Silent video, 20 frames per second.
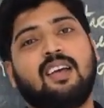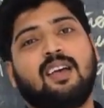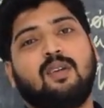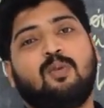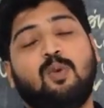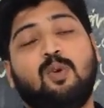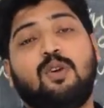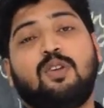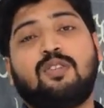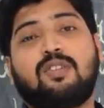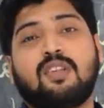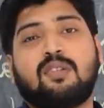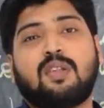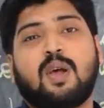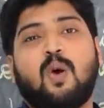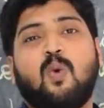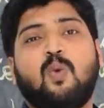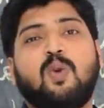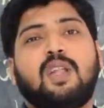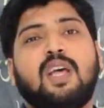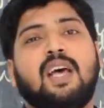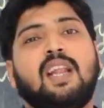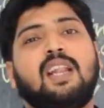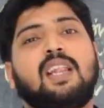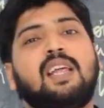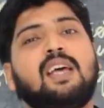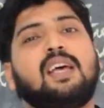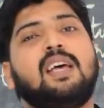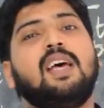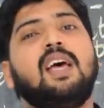What is the sound that
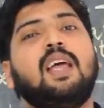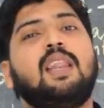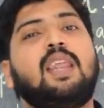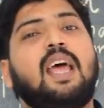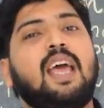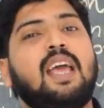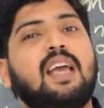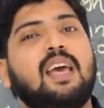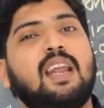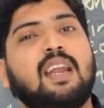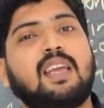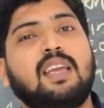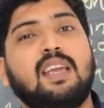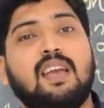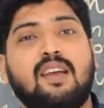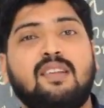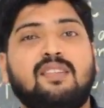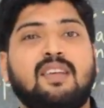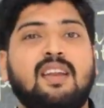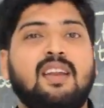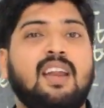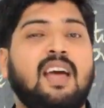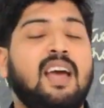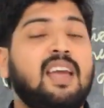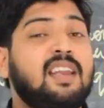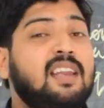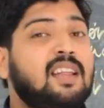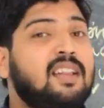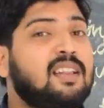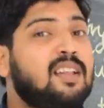the tiger hears at
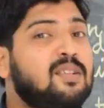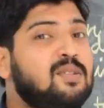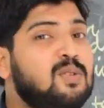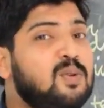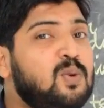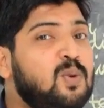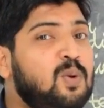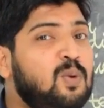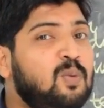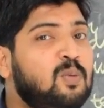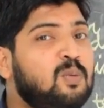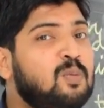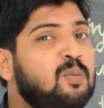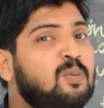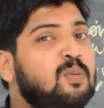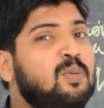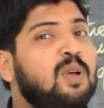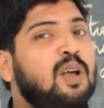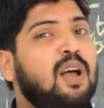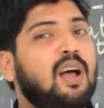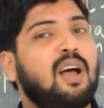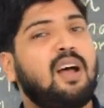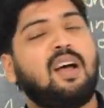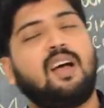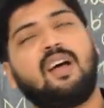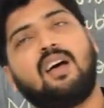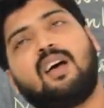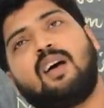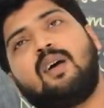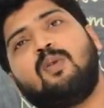night in the zoo?
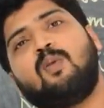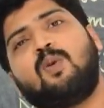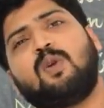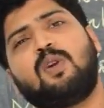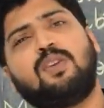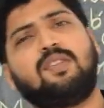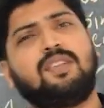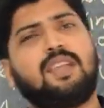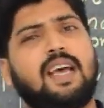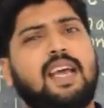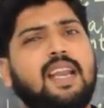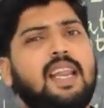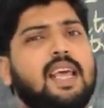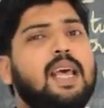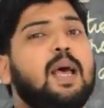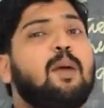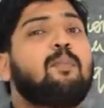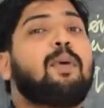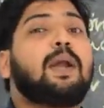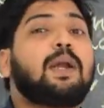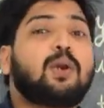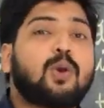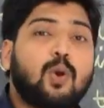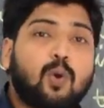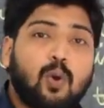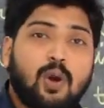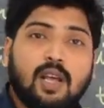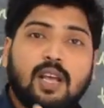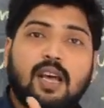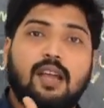What is that?
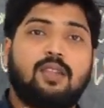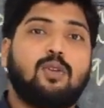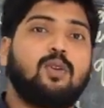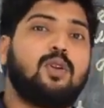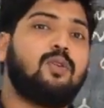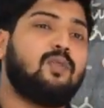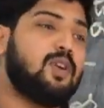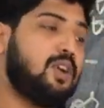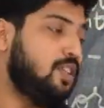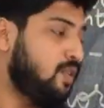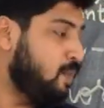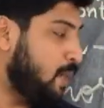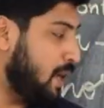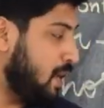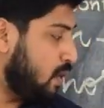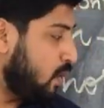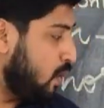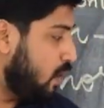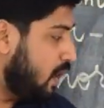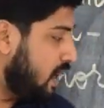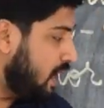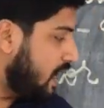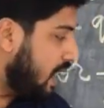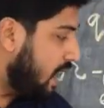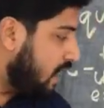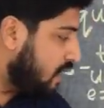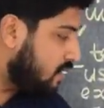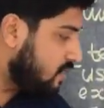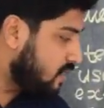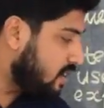Patrolling cars. You know what is patrolling
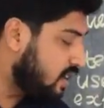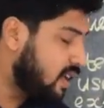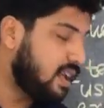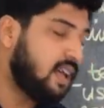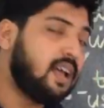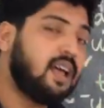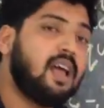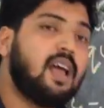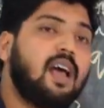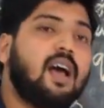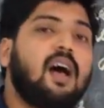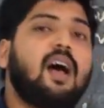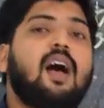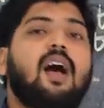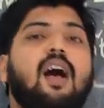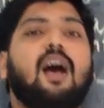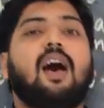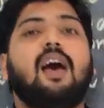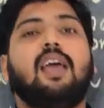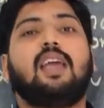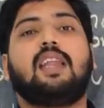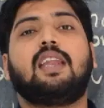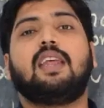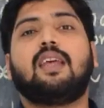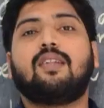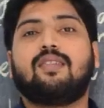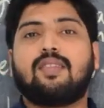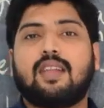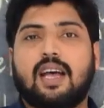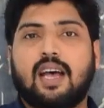cars? It
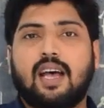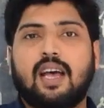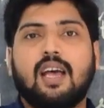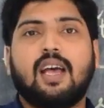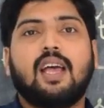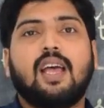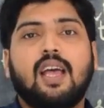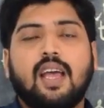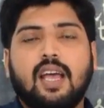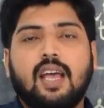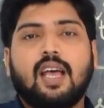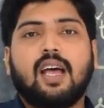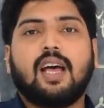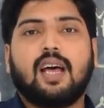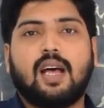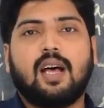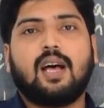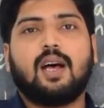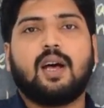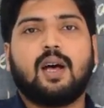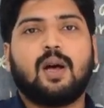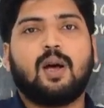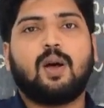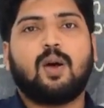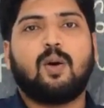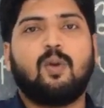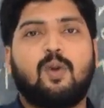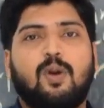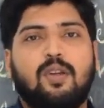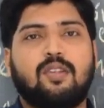is
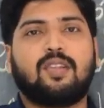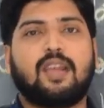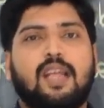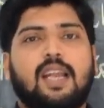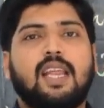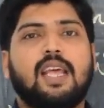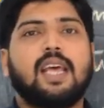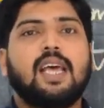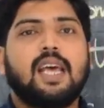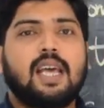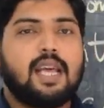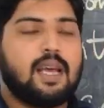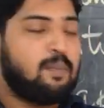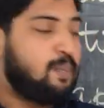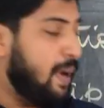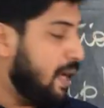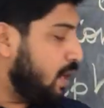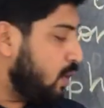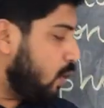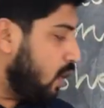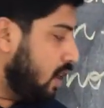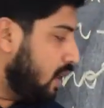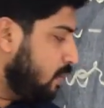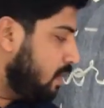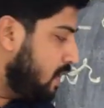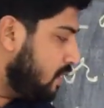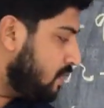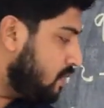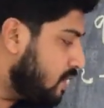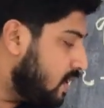the what is that? Patrolling
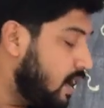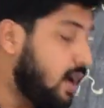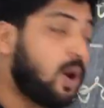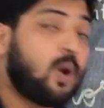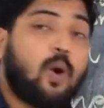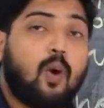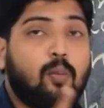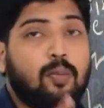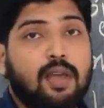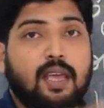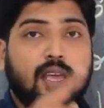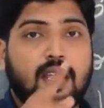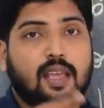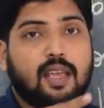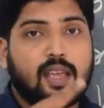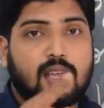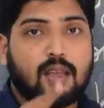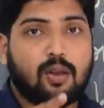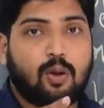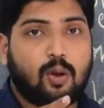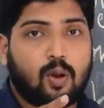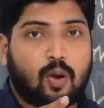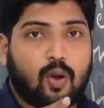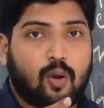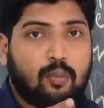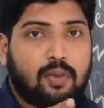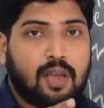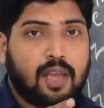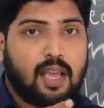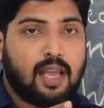means roaming.
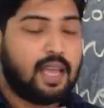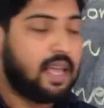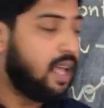Roaming?